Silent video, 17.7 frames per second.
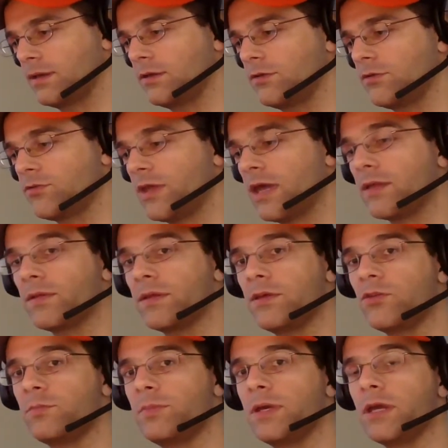
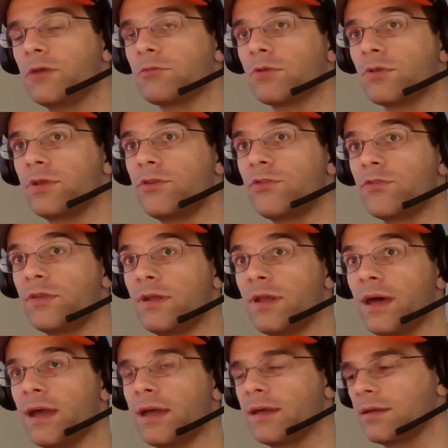Stanley is being released
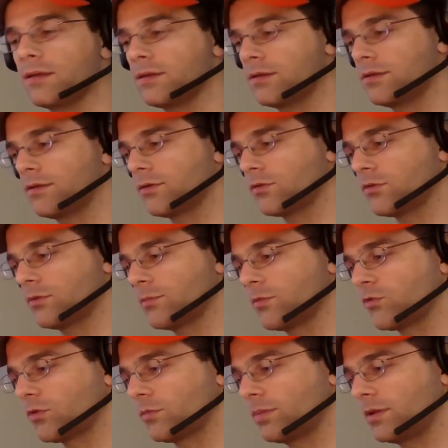today, said
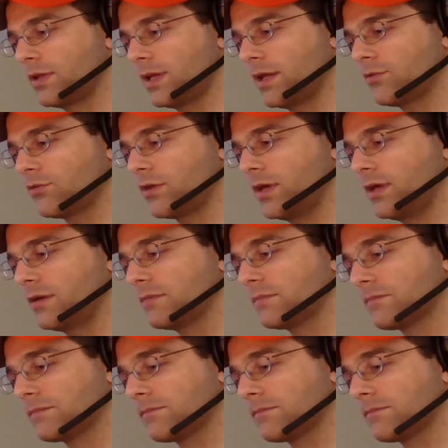Mr. Pendanski.